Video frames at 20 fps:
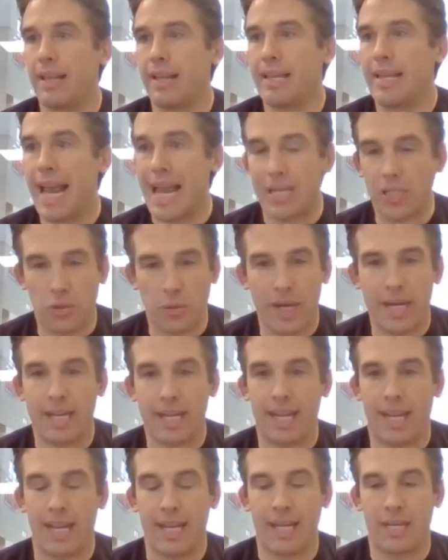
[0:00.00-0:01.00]
next
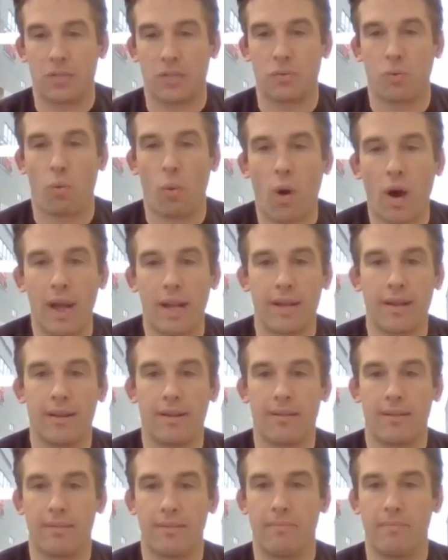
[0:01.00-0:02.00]
week is
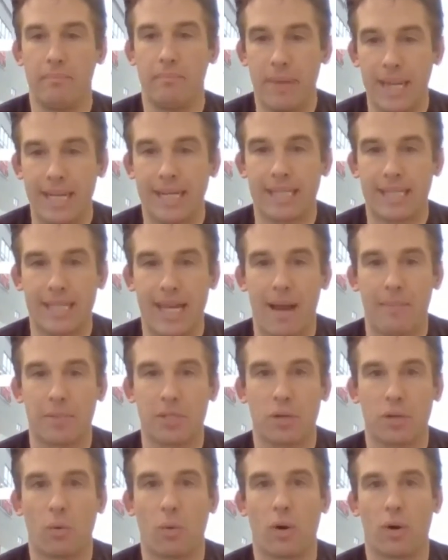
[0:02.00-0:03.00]
one big step
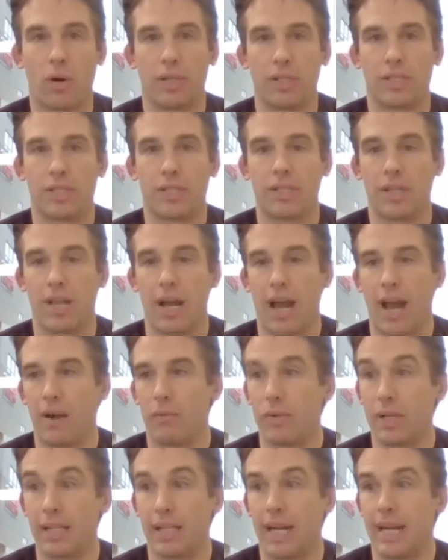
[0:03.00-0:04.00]
towards
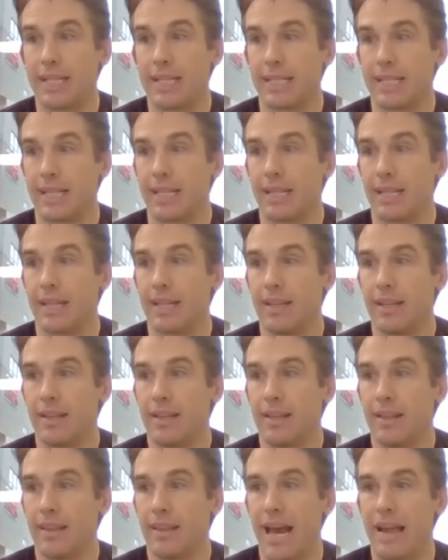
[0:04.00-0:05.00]
realizing
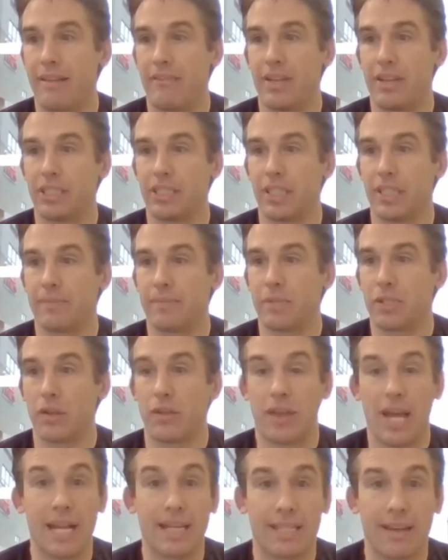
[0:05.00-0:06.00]
that vision. So
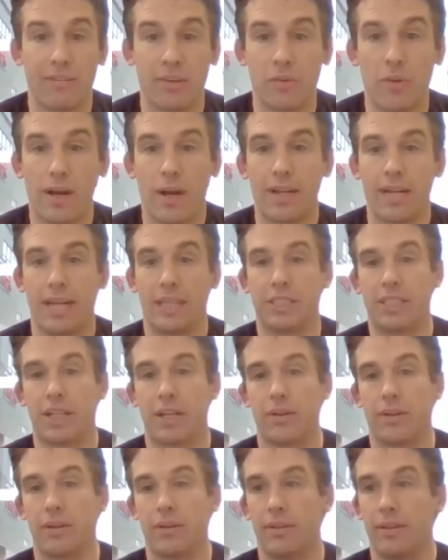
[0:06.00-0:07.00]
thanks everyone, and
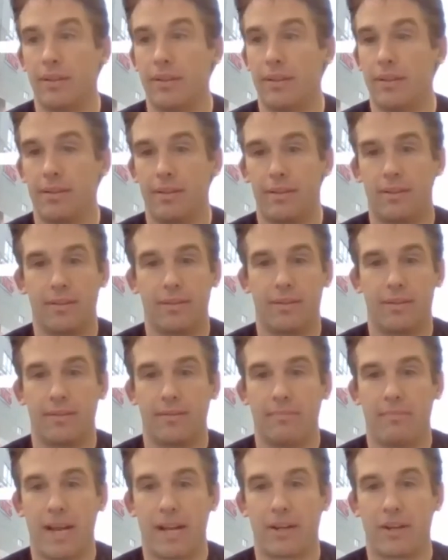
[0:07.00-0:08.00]
Cheryl,
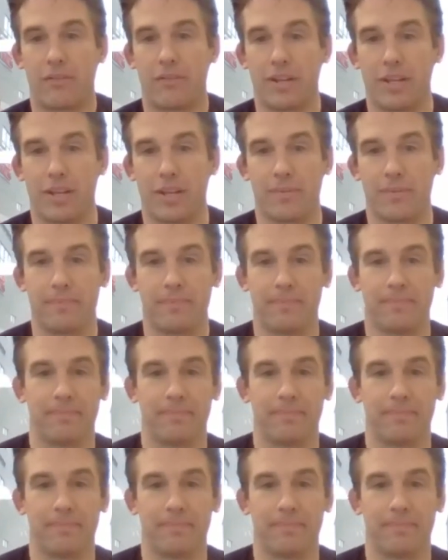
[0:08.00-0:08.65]
back over to you.